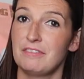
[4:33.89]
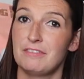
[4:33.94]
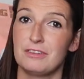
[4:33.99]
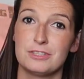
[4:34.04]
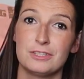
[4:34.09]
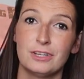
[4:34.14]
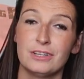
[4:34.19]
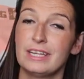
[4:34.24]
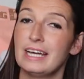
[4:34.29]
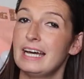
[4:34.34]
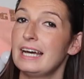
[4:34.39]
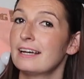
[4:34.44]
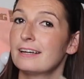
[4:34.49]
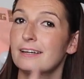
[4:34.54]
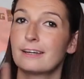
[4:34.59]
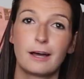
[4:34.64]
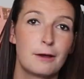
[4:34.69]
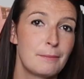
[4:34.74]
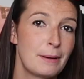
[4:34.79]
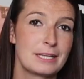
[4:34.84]
If it's not
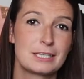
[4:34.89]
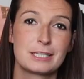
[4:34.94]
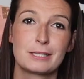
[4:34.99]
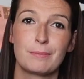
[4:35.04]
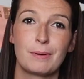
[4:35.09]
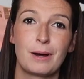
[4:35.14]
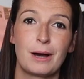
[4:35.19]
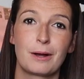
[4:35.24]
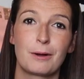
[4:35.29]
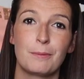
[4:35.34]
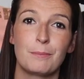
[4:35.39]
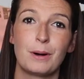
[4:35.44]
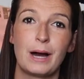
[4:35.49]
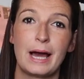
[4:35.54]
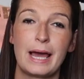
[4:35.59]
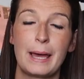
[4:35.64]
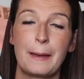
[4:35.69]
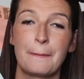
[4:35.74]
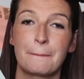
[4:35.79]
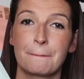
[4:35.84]
there, go back to the park and
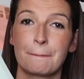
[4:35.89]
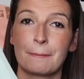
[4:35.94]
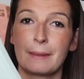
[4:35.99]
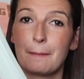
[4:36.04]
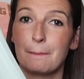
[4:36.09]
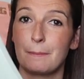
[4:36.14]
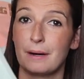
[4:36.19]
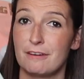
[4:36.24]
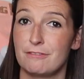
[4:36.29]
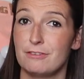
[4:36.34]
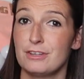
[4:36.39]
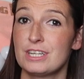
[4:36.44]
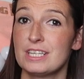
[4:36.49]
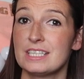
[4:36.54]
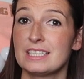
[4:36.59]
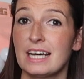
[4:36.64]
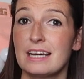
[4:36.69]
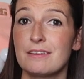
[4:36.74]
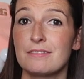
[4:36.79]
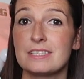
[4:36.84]
buy it. But if you
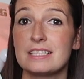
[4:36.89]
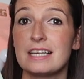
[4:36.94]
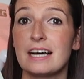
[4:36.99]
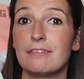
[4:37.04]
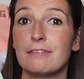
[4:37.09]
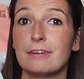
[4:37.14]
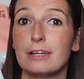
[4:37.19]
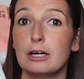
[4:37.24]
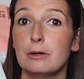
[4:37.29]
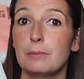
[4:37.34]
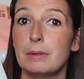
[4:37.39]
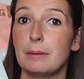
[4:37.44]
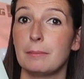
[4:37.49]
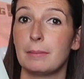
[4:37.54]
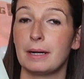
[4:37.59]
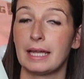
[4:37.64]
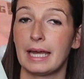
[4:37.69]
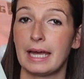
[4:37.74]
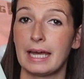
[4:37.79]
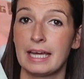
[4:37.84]
can save yourself a little bit of
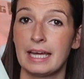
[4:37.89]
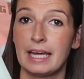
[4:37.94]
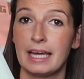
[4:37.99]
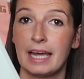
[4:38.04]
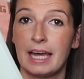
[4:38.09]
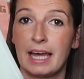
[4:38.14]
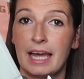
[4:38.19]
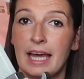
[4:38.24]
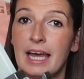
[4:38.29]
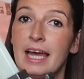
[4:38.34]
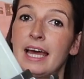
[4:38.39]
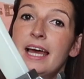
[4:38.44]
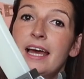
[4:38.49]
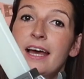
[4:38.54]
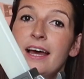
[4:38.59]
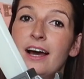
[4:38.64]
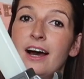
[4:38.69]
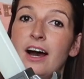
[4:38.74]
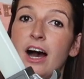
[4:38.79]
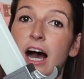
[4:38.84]
money,
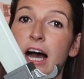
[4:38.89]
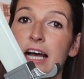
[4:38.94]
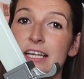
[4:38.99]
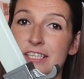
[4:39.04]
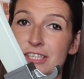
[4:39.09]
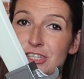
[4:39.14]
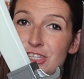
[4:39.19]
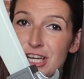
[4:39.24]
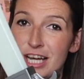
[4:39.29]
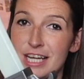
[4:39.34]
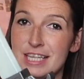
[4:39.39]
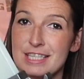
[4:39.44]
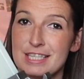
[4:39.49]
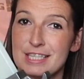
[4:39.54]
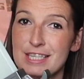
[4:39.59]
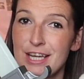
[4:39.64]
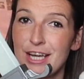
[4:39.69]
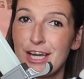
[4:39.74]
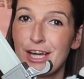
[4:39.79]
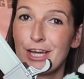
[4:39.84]
I
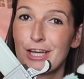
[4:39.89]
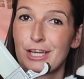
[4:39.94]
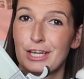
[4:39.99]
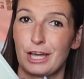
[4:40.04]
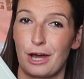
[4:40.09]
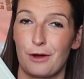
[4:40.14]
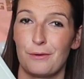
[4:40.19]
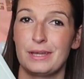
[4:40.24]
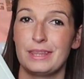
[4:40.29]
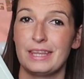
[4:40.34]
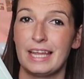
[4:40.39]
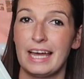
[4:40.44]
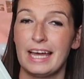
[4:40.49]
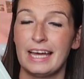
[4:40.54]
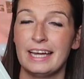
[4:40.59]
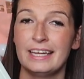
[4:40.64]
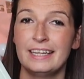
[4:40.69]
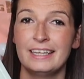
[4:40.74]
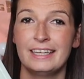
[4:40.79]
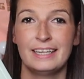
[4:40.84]
suggest going
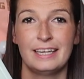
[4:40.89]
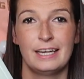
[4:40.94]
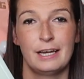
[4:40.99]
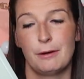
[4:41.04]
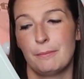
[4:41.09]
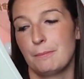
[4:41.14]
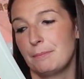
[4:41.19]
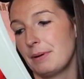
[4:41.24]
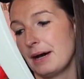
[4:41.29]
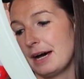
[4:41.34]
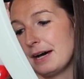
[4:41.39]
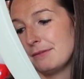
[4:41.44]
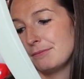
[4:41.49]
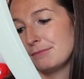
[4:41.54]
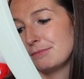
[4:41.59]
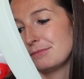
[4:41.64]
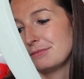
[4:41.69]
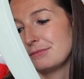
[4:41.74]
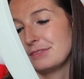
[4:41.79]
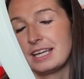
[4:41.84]
there. But
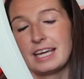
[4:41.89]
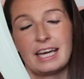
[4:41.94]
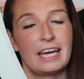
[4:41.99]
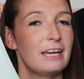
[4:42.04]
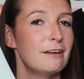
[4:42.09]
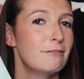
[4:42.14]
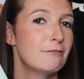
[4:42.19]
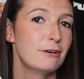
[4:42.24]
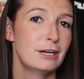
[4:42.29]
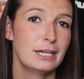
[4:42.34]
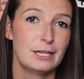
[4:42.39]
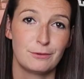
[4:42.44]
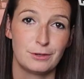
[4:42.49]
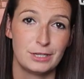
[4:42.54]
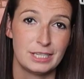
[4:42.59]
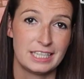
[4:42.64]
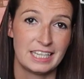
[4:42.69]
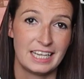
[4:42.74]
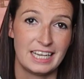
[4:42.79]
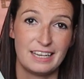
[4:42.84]
he really
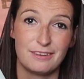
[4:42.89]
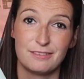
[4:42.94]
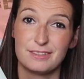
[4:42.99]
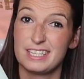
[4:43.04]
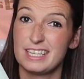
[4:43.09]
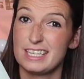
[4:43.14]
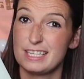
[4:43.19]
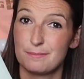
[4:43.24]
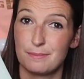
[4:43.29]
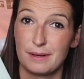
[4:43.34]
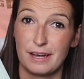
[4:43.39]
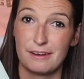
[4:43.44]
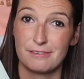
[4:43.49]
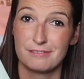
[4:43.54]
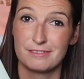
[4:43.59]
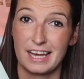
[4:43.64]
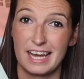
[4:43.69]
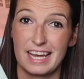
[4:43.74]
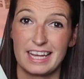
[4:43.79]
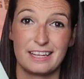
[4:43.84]
wanted it. It was his
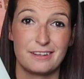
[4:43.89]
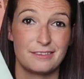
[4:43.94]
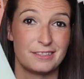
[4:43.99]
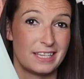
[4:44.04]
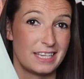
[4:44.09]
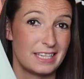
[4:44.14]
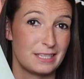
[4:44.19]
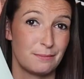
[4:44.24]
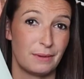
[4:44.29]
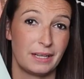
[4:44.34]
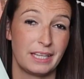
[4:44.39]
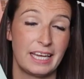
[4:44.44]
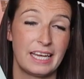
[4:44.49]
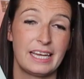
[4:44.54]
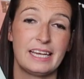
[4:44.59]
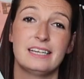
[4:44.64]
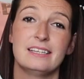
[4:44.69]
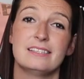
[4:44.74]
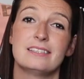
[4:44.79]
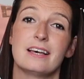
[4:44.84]
birthday and it was his
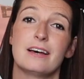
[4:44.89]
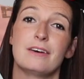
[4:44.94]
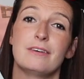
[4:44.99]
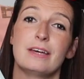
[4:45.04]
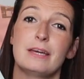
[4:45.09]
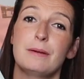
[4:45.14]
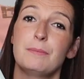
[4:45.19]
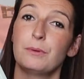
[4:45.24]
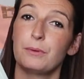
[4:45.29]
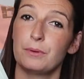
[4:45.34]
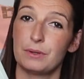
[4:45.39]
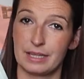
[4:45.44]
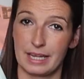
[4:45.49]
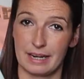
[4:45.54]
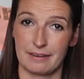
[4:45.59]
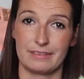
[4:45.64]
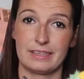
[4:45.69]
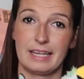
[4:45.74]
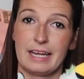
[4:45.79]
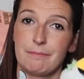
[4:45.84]
money, so he bought it
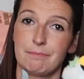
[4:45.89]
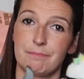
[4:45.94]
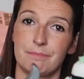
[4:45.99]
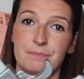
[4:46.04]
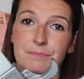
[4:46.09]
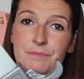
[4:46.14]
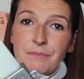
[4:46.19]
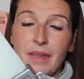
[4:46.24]
there and then.